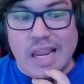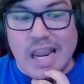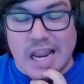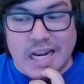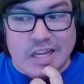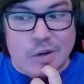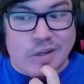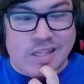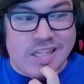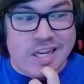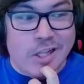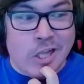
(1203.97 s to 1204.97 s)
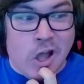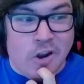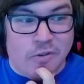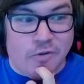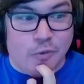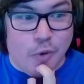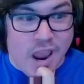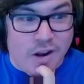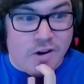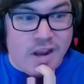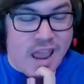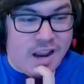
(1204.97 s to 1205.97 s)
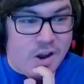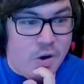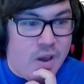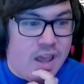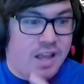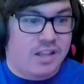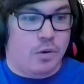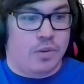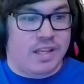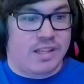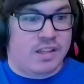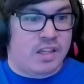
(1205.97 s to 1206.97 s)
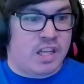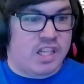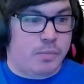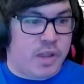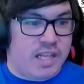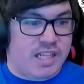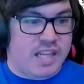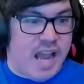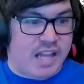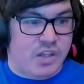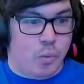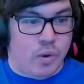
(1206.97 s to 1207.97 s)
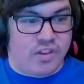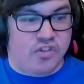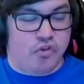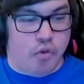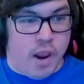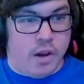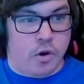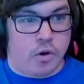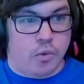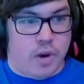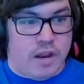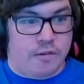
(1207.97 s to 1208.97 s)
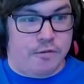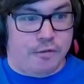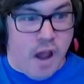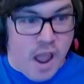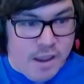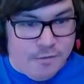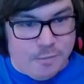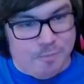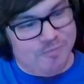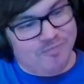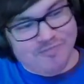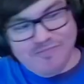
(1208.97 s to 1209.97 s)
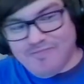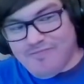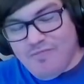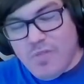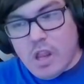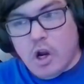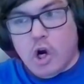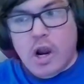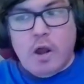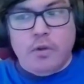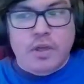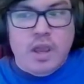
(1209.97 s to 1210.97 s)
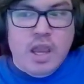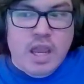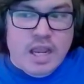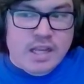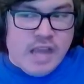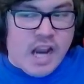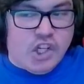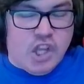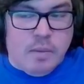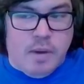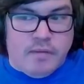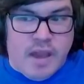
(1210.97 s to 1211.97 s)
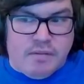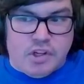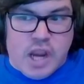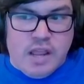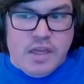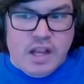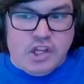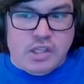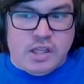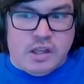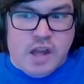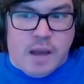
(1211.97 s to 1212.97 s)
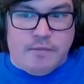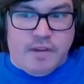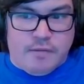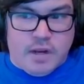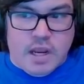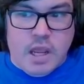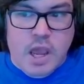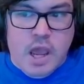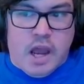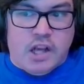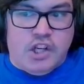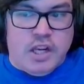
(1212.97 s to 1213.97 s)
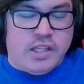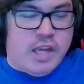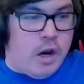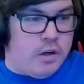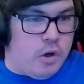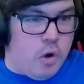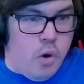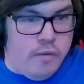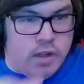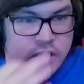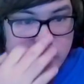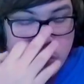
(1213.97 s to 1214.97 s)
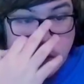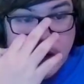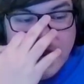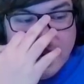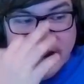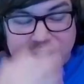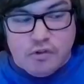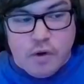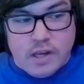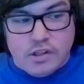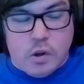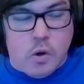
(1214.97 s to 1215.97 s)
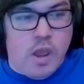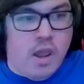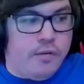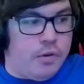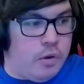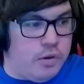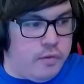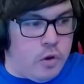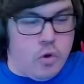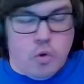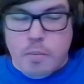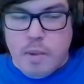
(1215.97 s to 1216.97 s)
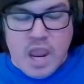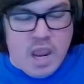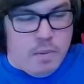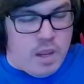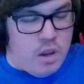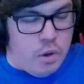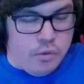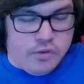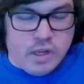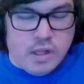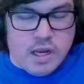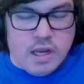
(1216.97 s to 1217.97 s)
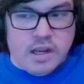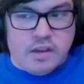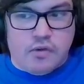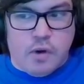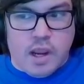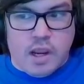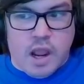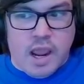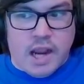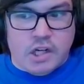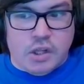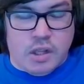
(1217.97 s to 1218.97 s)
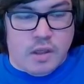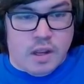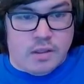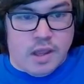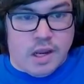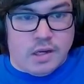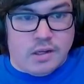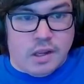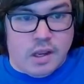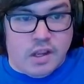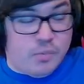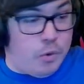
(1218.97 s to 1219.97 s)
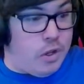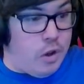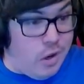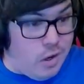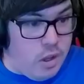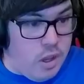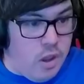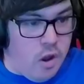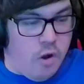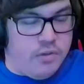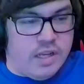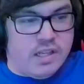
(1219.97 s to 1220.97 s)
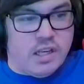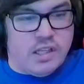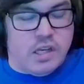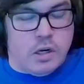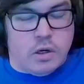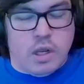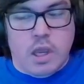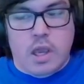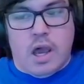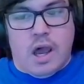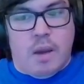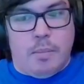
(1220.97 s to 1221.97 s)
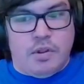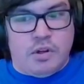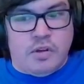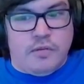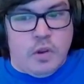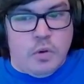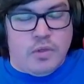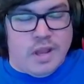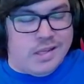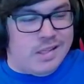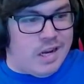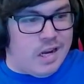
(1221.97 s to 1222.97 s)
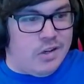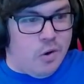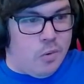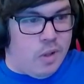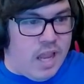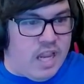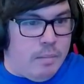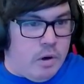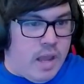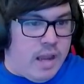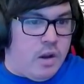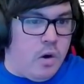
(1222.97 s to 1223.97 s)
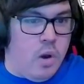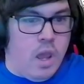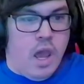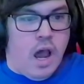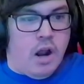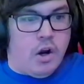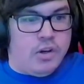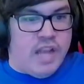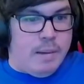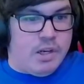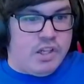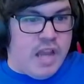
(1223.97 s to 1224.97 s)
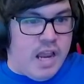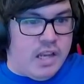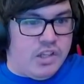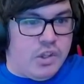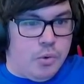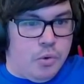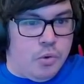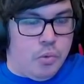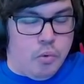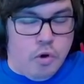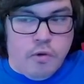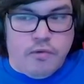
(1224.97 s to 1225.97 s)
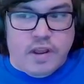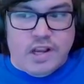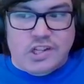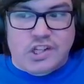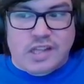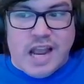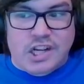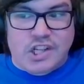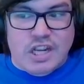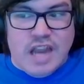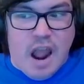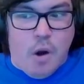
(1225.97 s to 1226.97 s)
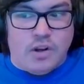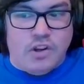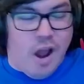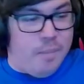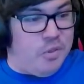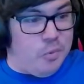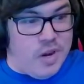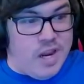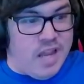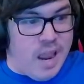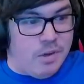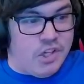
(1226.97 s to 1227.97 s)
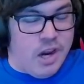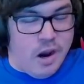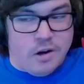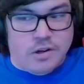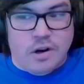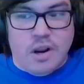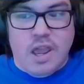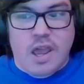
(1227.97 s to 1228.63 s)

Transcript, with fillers: it. You can see a lot of red on Echo, so this is the displayed stats with Striker Green 5. Her health is actually above average. I think she's in the top 50. Uh, she is character equivalent to Lady Deathstrike, so for those of you who may be using Lady Deathstrike, I actually think that uh, it's pretty good, all things considered. Uh, but there's a few things that I don't like about Echo. Uh, her damage stat is through the roof. She's actually now a top three damage character.